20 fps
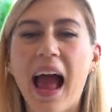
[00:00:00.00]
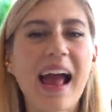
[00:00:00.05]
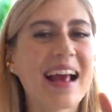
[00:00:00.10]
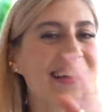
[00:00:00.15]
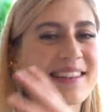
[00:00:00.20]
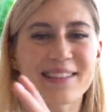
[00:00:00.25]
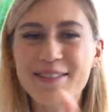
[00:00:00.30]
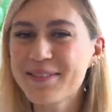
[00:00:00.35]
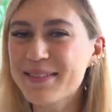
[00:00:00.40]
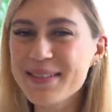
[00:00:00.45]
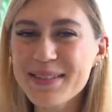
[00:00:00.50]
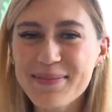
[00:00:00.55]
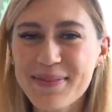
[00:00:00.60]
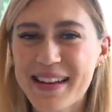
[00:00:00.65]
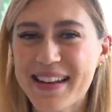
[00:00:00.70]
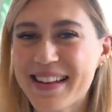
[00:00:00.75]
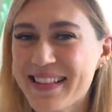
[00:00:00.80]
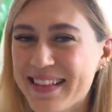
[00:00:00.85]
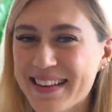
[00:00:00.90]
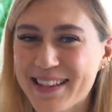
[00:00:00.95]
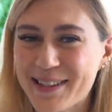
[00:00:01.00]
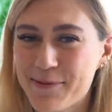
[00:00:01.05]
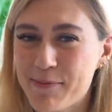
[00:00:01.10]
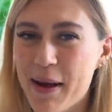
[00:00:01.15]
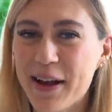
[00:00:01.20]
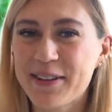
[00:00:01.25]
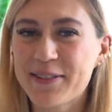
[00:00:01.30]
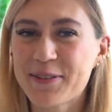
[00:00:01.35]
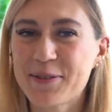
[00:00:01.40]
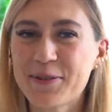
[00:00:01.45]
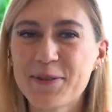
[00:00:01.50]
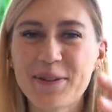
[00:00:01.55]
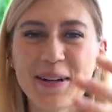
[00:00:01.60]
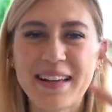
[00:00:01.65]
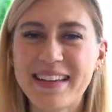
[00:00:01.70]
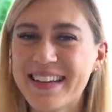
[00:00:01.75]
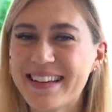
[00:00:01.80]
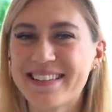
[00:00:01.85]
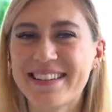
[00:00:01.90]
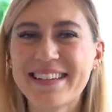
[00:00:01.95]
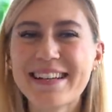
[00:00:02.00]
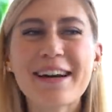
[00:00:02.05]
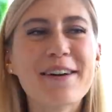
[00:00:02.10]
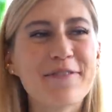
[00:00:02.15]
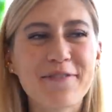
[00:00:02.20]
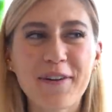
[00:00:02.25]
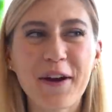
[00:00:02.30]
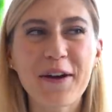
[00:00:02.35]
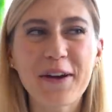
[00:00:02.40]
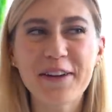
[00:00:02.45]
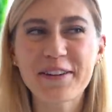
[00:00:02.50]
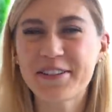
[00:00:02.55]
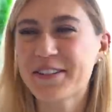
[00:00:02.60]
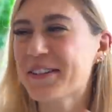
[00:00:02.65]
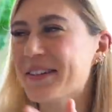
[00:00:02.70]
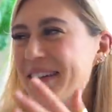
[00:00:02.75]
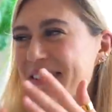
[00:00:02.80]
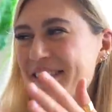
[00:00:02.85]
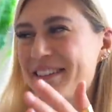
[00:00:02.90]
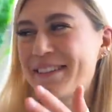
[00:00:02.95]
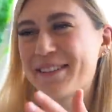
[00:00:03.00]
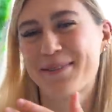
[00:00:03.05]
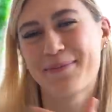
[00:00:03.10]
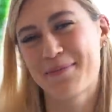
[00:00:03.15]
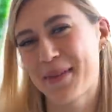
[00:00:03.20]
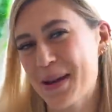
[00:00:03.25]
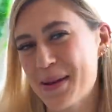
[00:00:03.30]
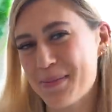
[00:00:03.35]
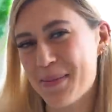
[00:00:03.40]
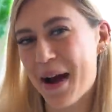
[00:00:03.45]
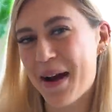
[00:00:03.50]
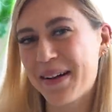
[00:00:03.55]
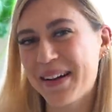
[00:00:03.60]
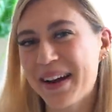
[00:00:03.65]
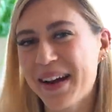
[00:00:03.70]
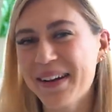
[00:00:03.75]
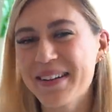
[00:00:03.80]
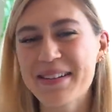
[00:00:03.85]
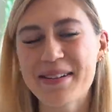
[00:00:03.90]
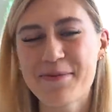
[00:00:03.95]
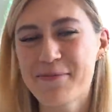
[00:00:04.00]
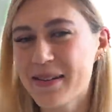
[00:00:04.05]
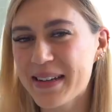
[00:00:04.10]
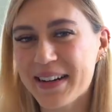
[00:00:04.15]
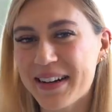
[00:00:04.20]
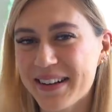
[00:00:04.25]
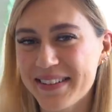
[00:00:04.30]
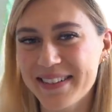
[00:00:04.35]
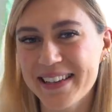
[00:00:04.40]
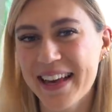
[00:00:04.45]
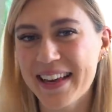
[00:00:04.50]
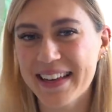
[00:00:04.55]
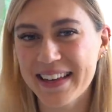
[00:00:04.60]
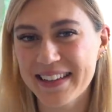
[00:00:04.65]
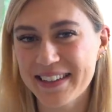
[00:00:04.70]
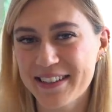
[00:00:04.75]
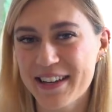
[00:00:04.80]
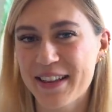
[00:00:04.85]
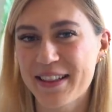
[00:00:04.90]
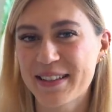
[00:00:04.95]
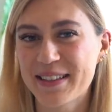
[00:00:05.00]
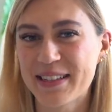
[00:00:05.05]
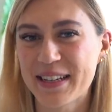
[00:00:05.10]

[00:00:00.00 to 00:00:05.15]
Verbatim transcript: It's not going to be anything special. Literally, a photo shoot is just me and Mario, and we can't take each other